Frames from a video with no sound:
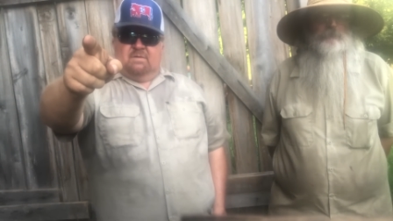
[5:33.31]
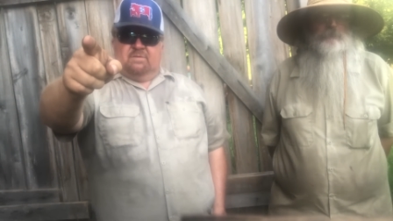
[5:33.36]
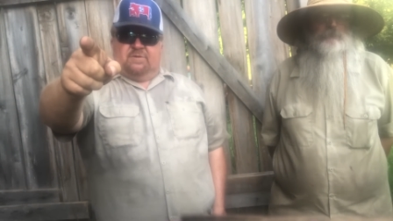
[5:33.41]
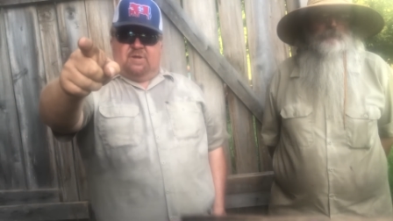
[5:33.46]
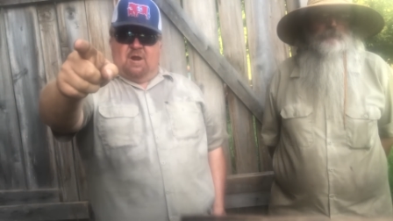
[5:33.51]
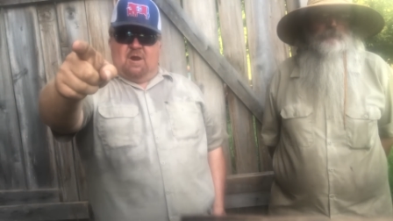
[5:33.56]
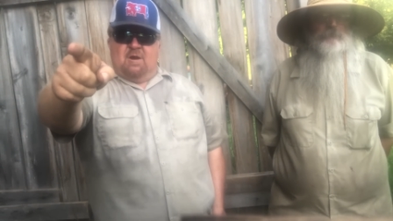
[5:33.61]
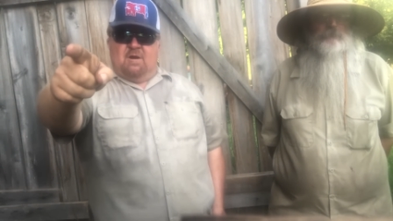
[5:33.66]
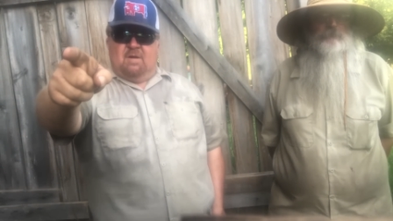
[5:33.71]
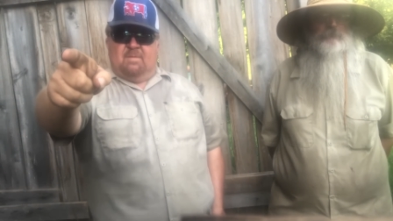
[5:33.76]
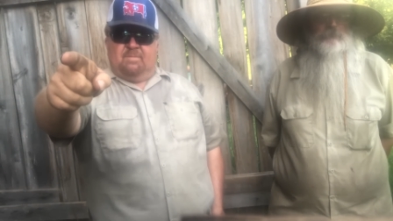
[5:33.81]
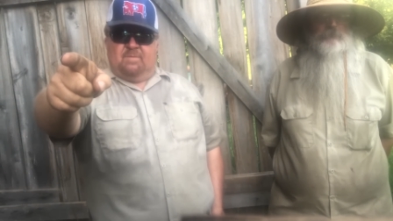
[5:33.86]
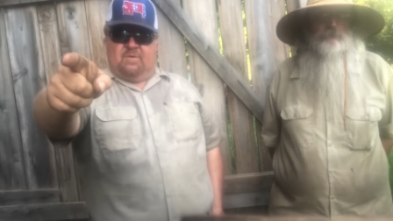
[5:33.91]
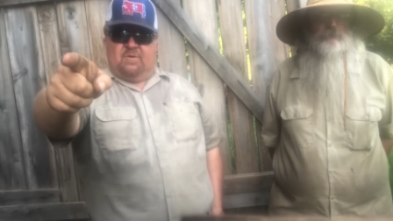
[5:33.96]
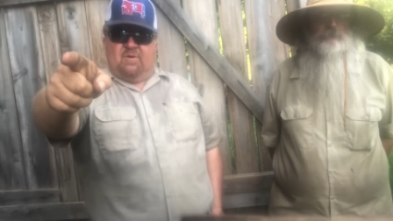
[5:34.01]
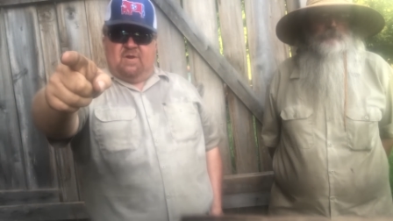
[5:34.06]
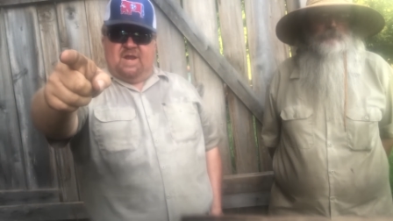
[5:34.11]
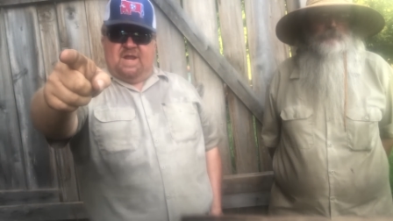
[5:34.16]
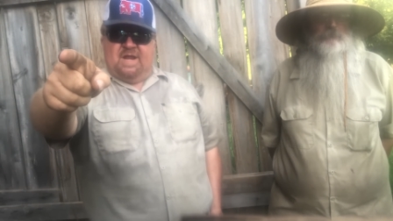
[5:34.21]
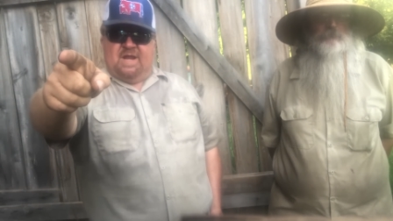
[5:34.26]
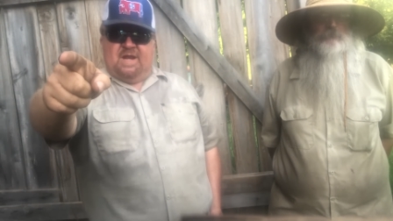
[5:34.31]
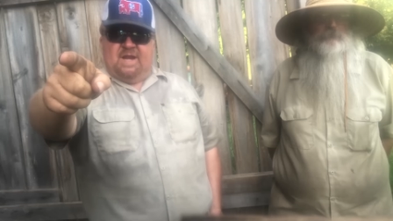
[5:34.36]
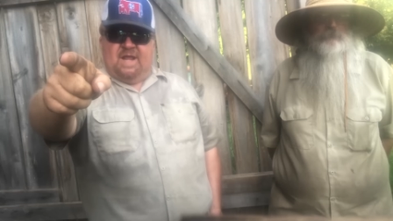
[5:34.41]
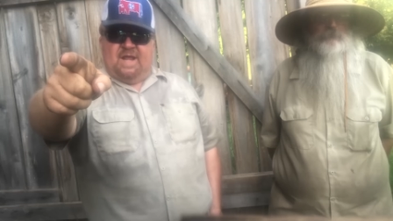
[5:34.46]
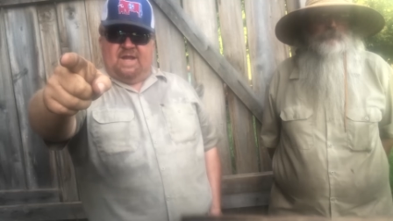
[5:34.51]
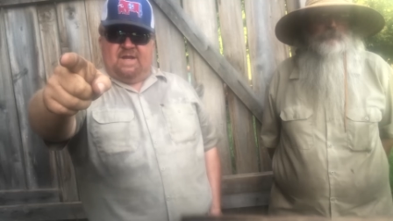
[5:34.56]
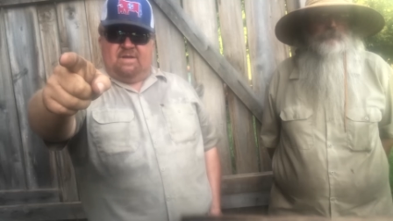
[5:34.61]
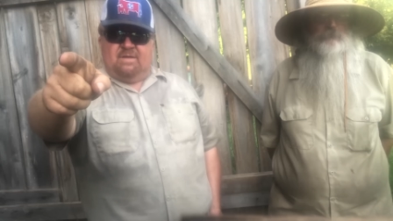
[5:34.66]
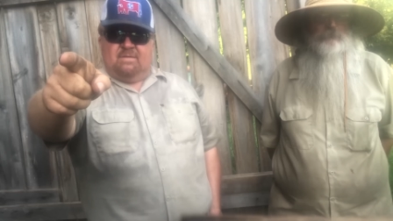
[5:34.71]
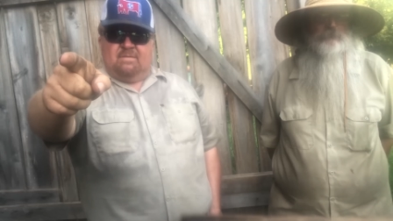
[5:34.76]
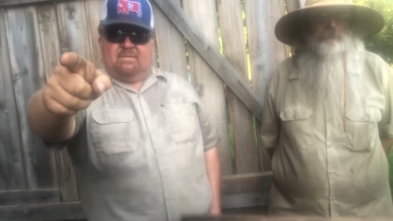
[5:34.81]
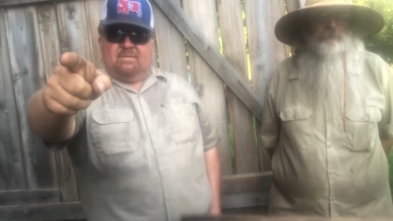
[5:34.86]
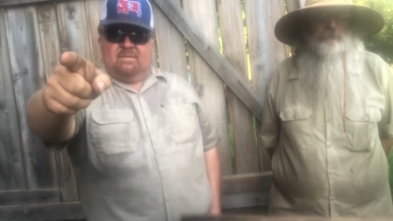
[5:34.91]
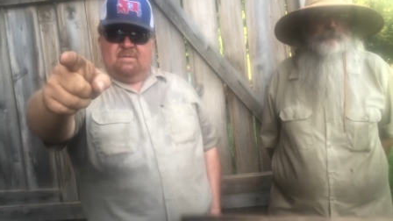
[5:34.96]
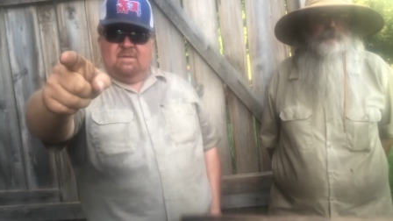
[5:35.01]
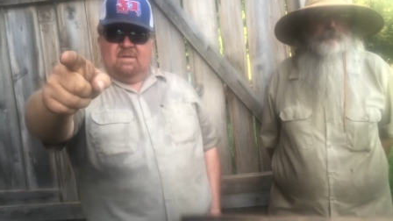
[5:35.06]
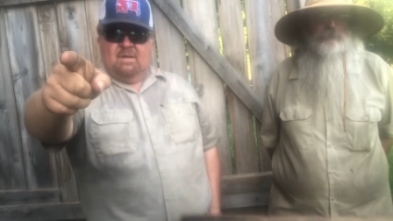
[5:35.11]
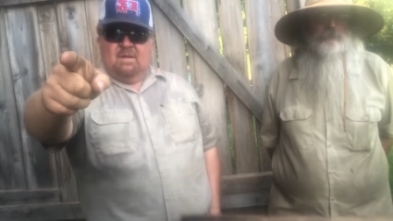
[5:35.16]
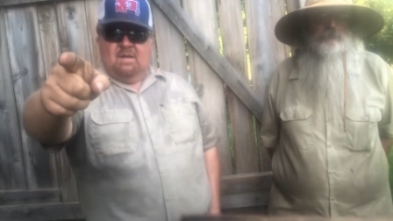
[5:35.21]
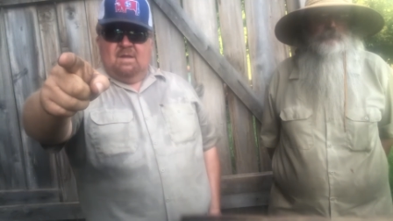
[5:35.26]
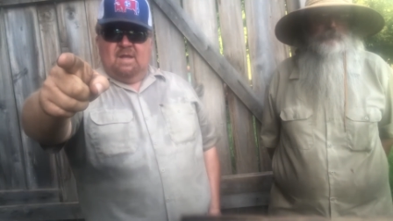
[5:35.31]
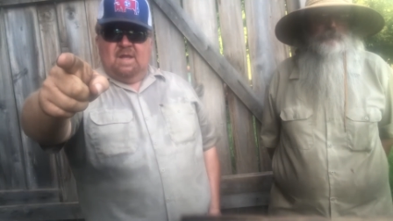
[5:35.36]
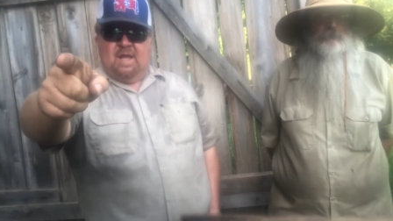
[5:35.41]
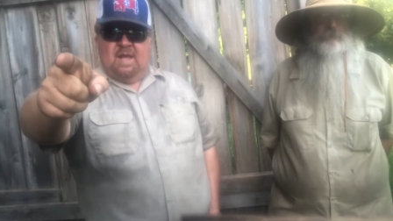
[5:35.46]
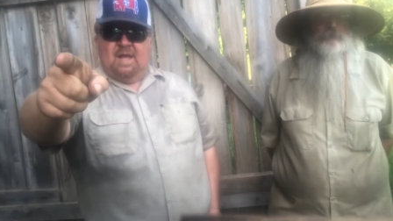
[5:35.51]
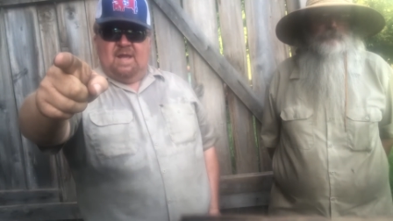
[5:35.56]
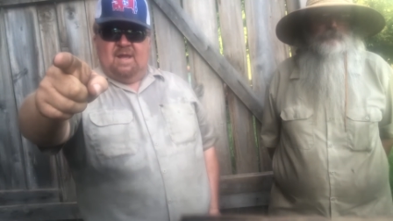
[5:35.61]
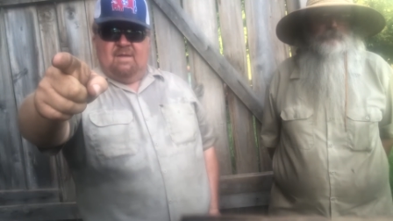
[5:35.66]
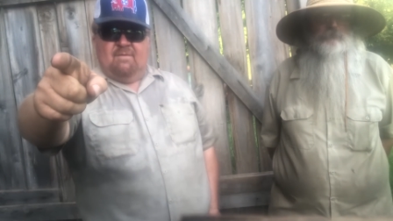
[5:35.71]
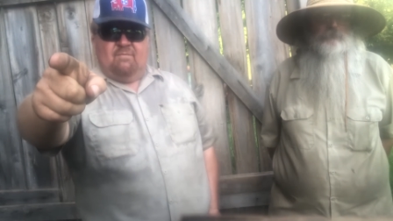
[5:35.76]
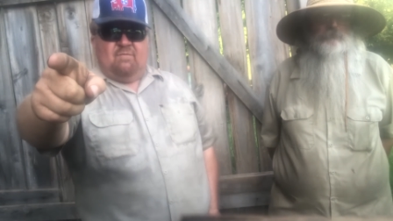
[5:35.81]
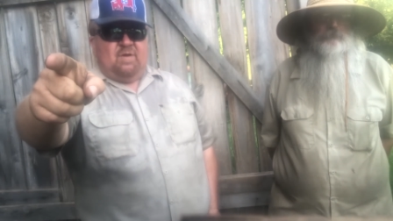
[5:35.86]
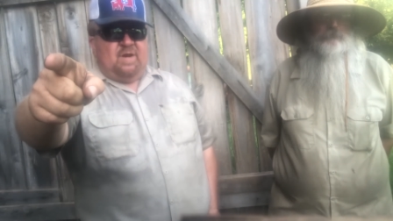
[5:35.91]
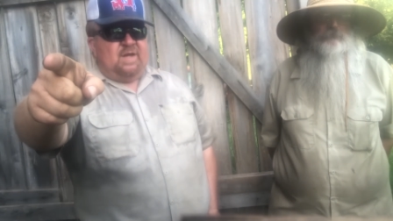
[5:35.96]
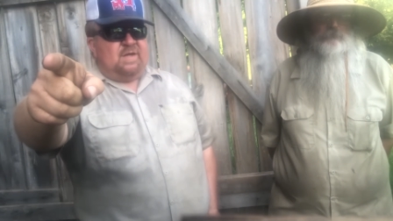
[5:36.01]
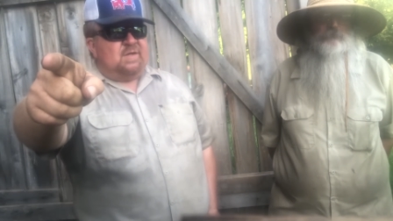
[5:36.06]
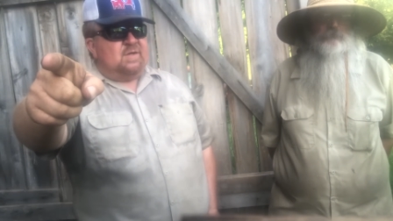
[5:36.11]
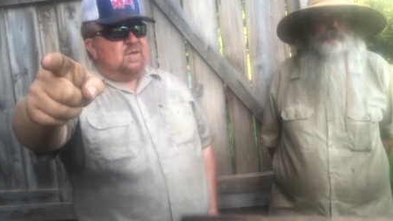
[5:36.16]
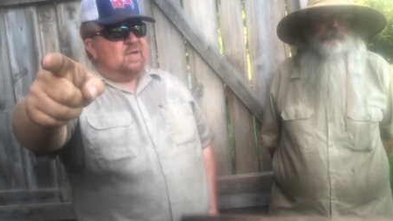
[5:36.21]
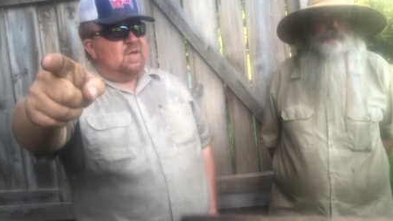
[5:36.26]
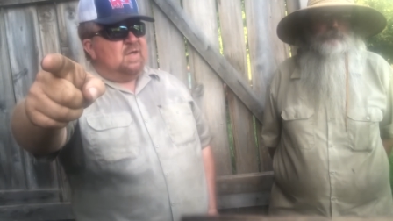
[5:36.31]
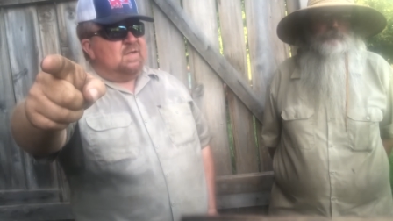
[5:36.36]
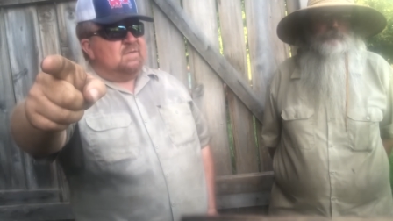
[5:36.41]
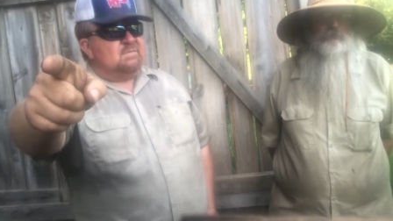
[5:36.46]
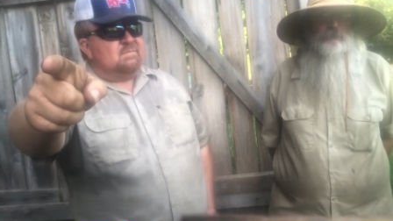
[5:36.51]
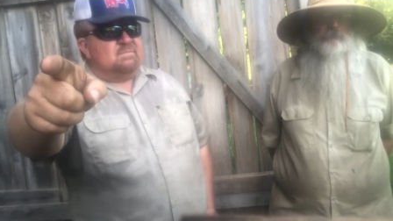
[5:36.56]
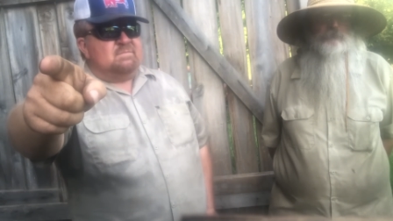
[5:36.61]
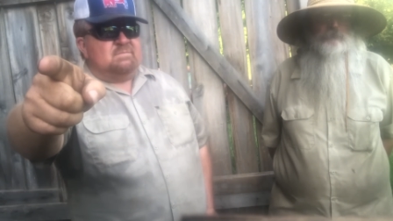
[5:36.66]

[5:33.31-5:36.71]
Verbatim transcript: turnip green eating, every good,